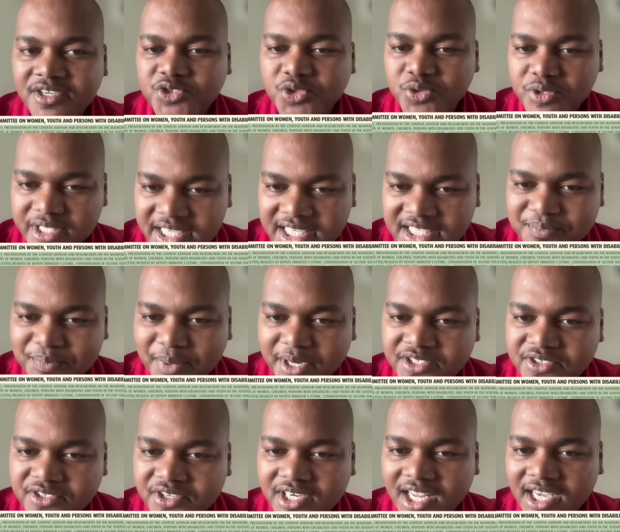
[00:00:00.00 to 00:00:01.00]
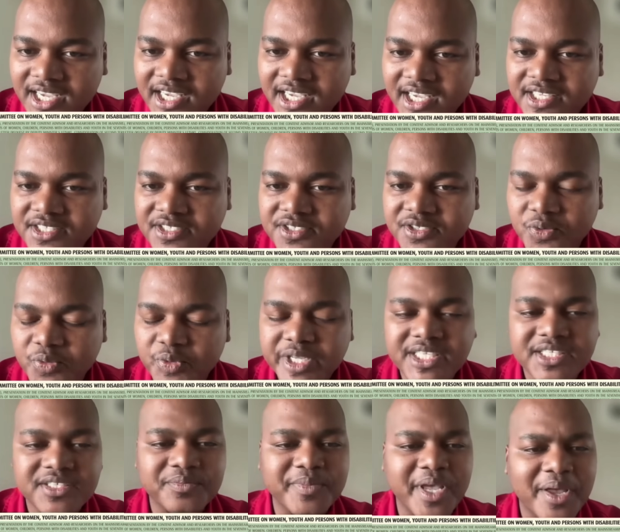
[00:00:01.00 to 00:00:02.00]
to this particular case,
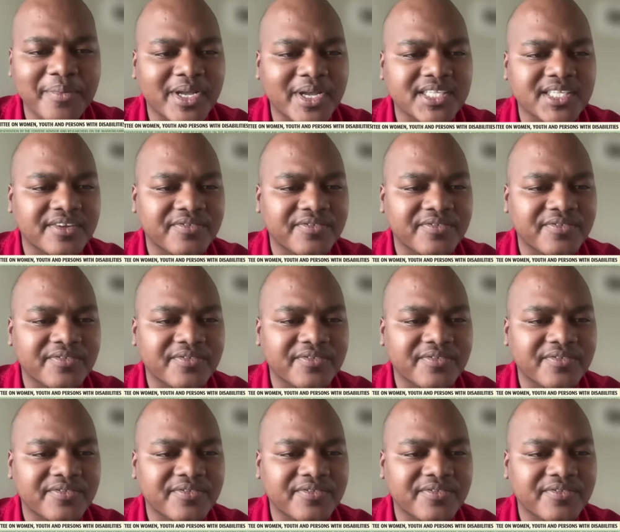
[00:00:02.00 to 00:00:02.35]
which members